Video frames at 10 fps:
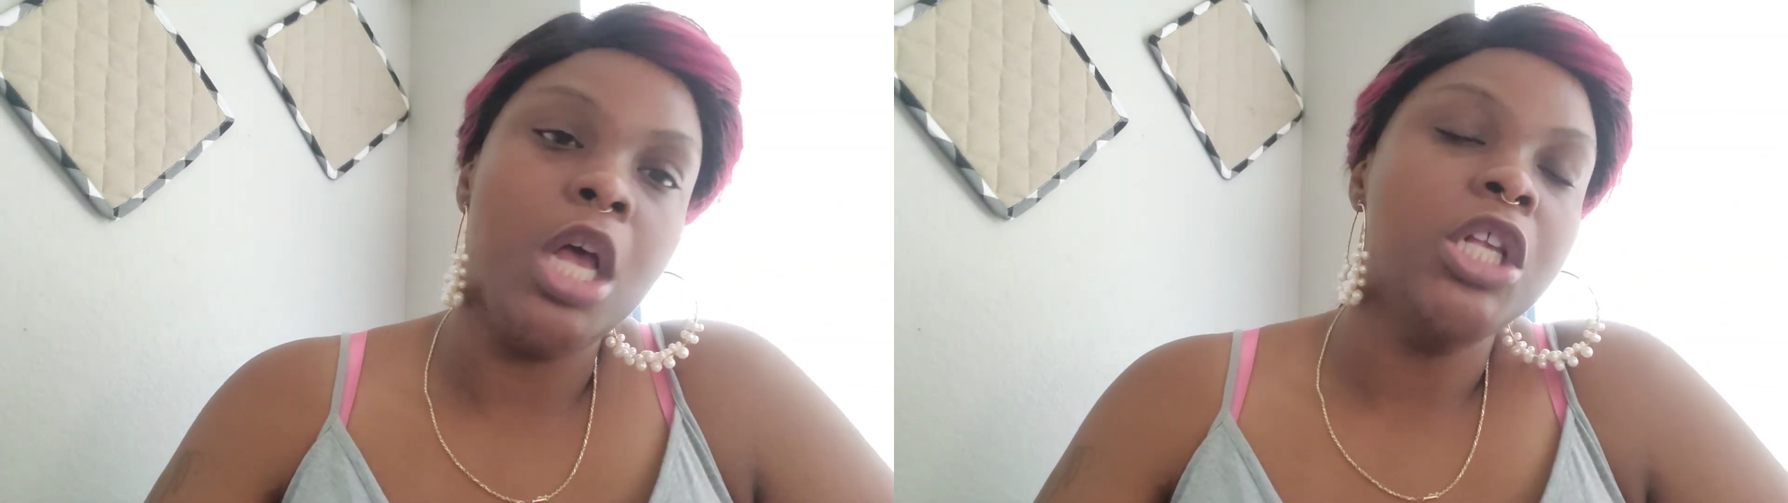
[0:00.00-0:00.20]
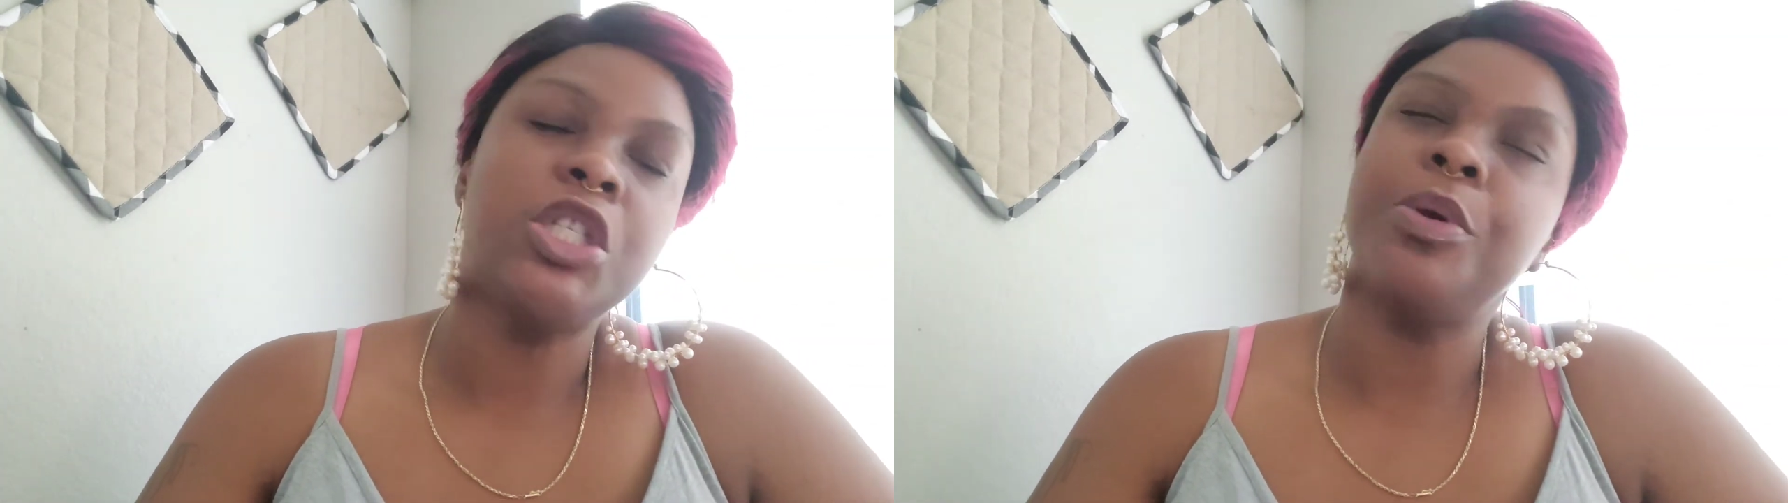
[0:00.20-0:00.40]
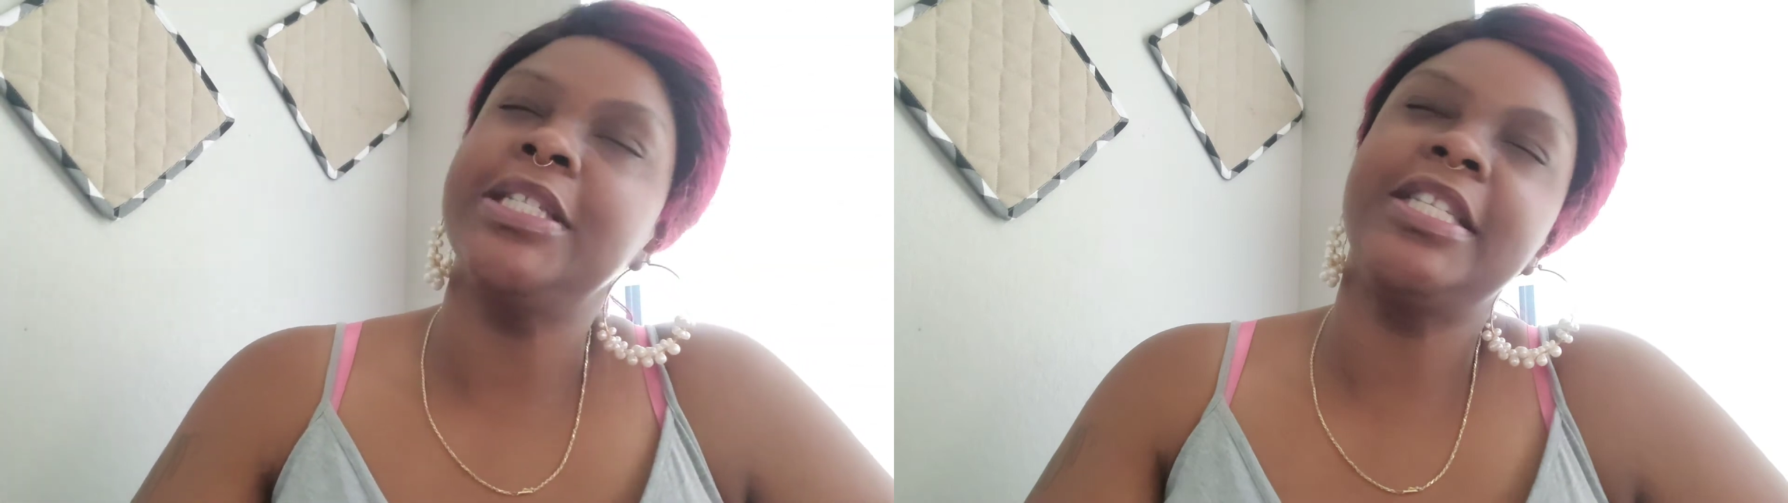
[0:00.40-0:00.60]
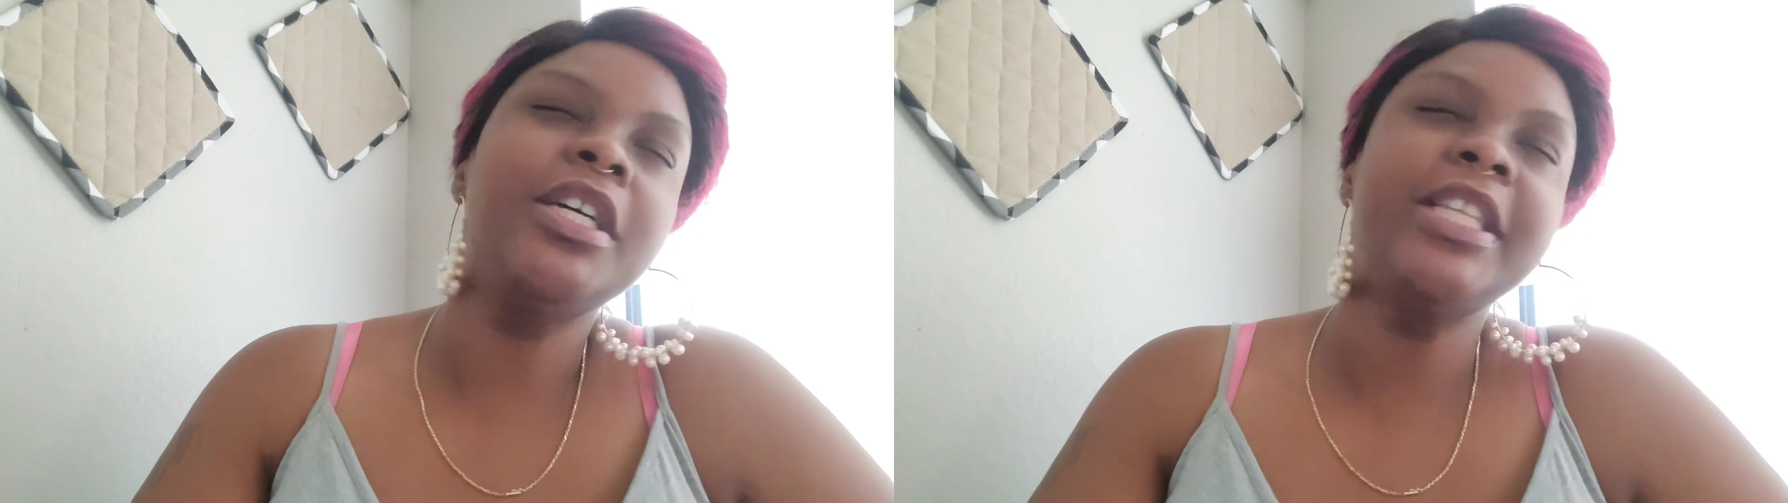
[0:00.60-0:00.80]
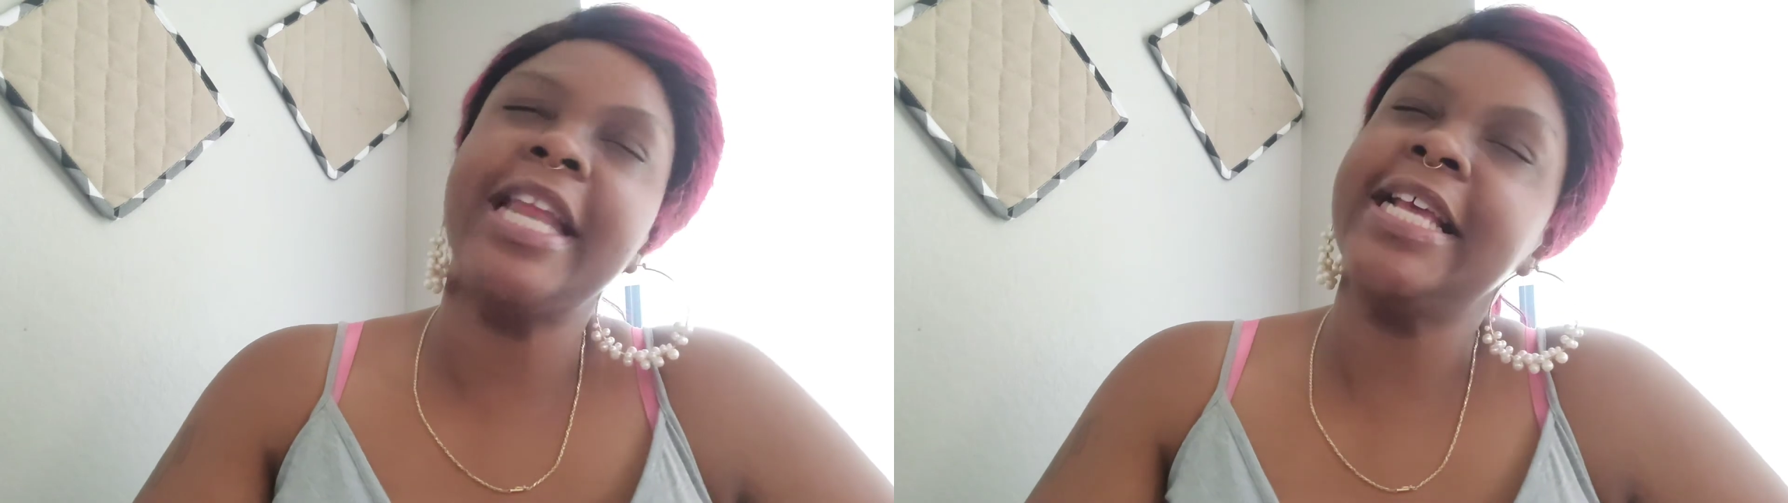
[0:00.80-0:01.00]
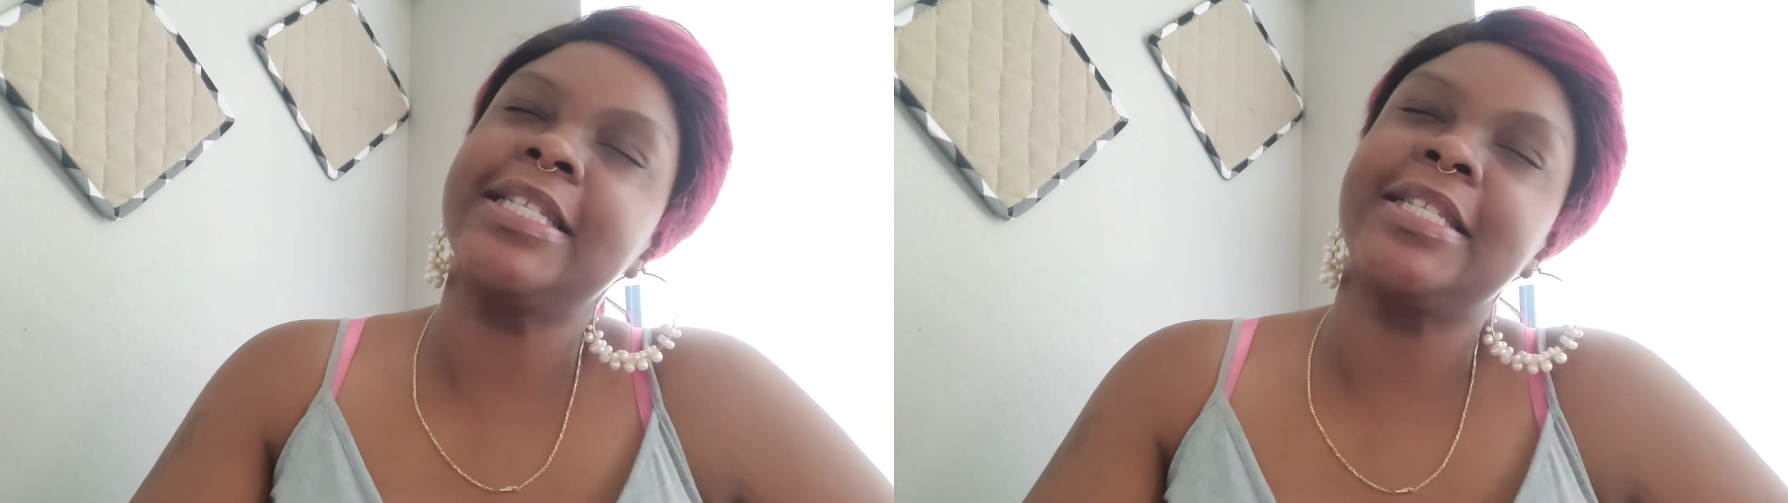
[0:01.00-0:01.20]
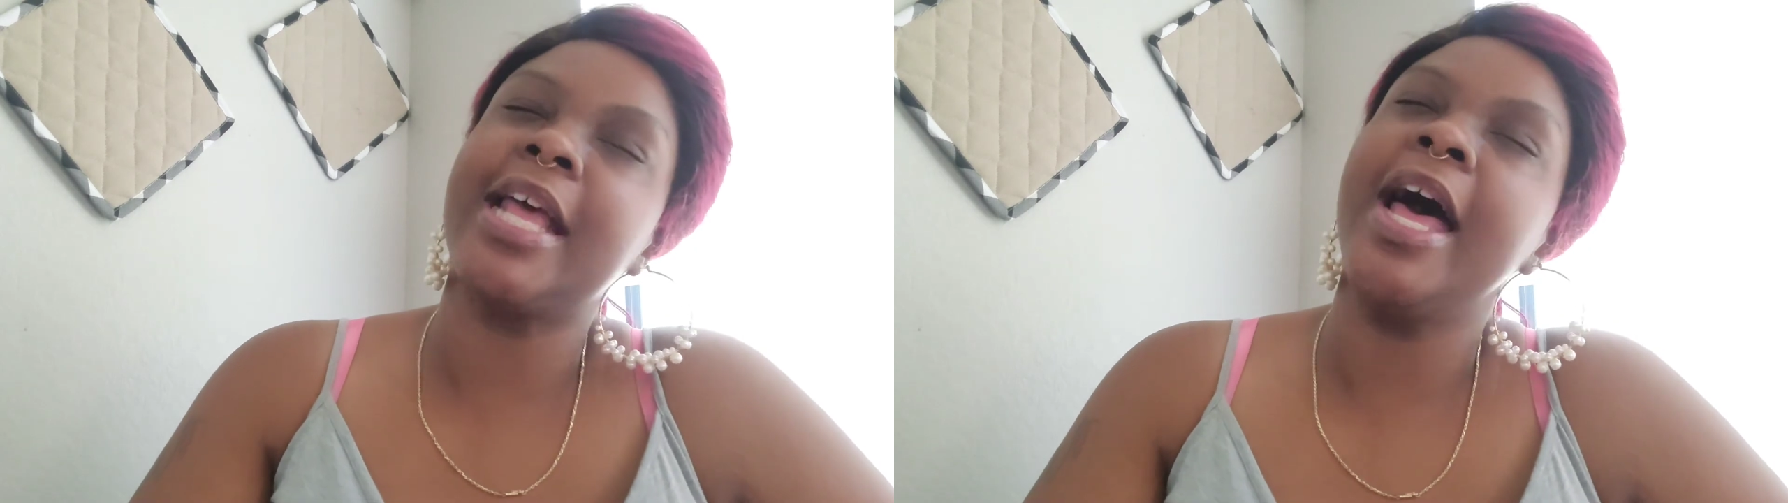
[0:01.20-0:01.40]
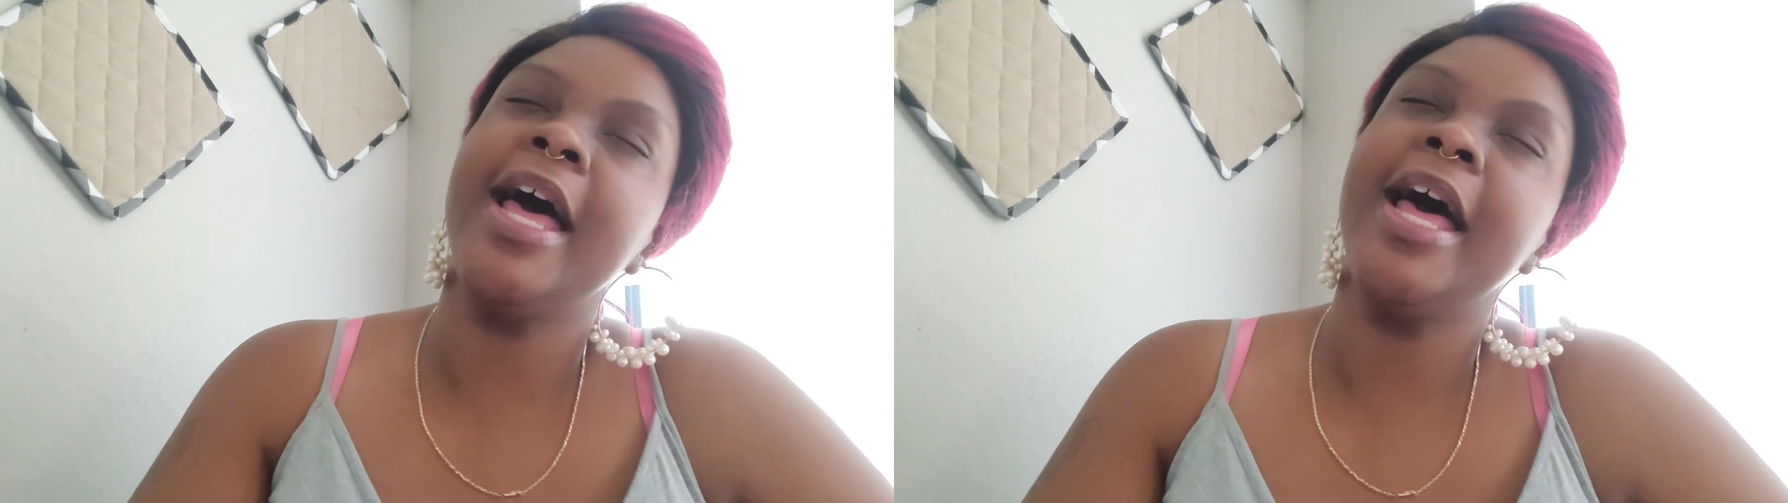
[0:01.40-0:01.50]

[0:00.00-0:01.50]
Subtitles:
So until the next time,